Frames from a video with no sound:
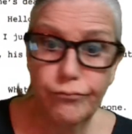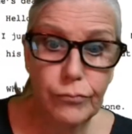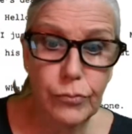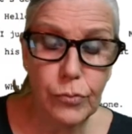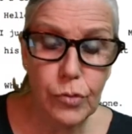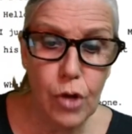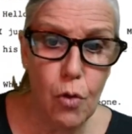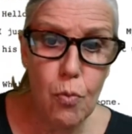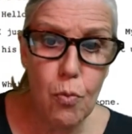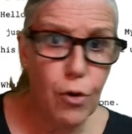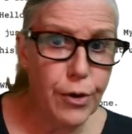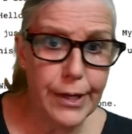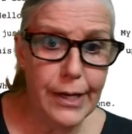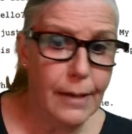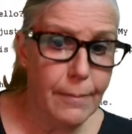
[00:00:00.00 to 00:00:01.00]
know
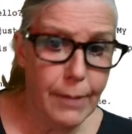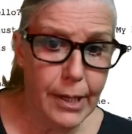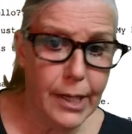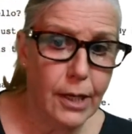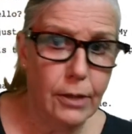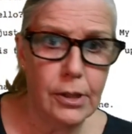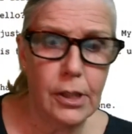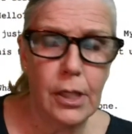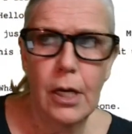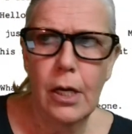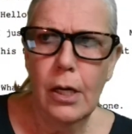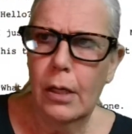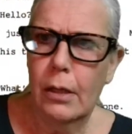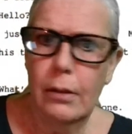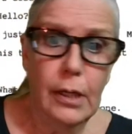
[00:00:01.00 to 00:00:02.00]
more than anybody else,
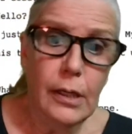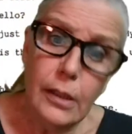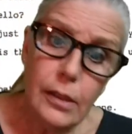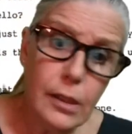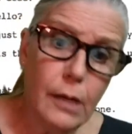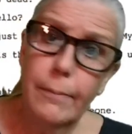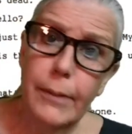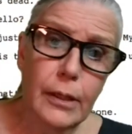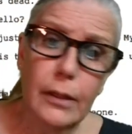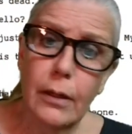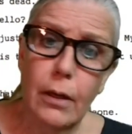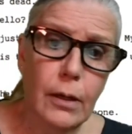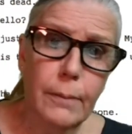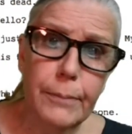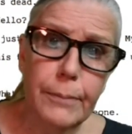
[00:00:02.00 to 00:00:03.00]
they can dump me in a
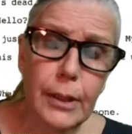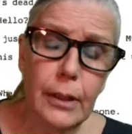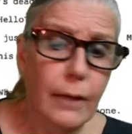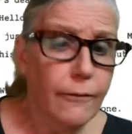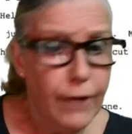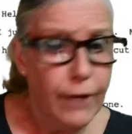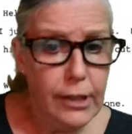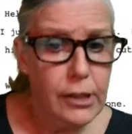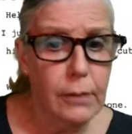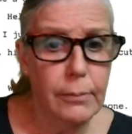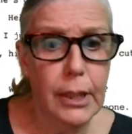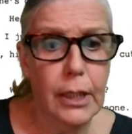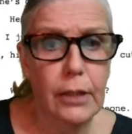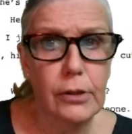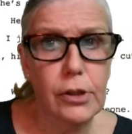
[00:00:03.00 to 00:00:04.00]
heartbeat and find
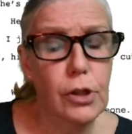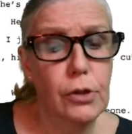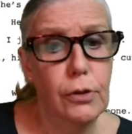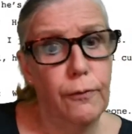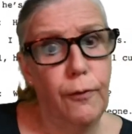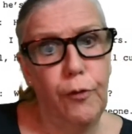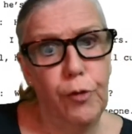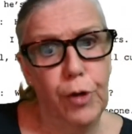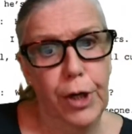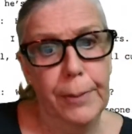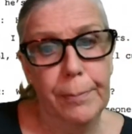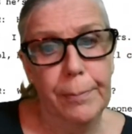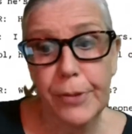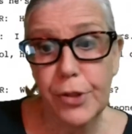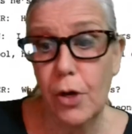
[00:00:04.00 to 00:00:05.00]
somebody else to do it for free.
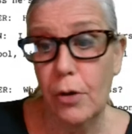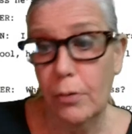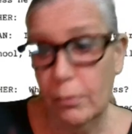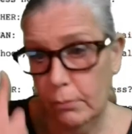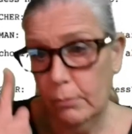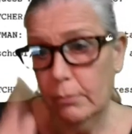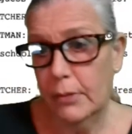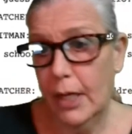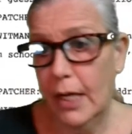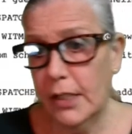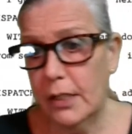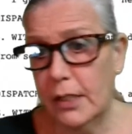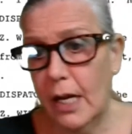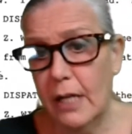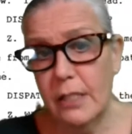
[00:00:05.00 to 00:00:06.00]
So
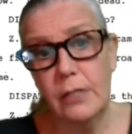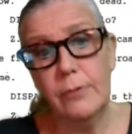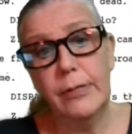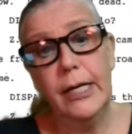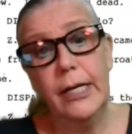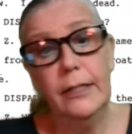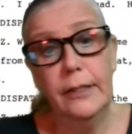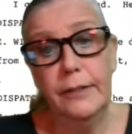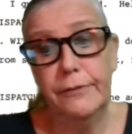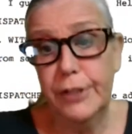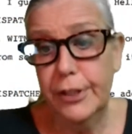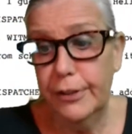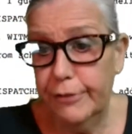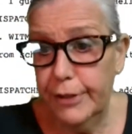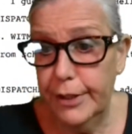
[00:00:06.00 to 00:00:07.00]
that's that's the reality of
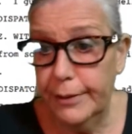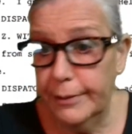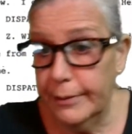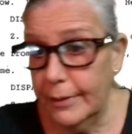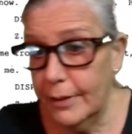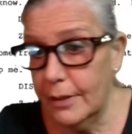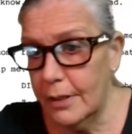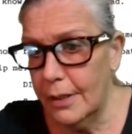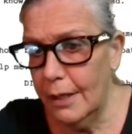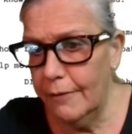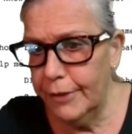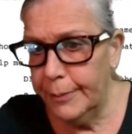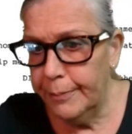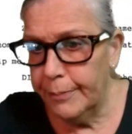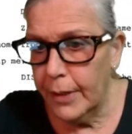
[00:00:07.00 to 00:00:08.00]
TV. It's
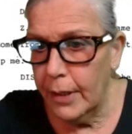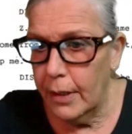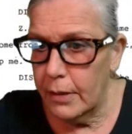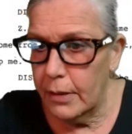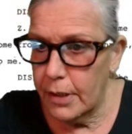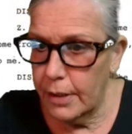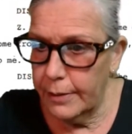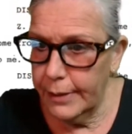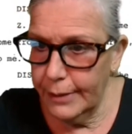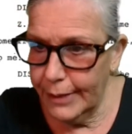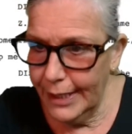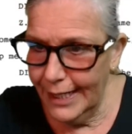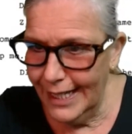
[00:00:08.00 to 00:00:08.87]
lovely. So anyway,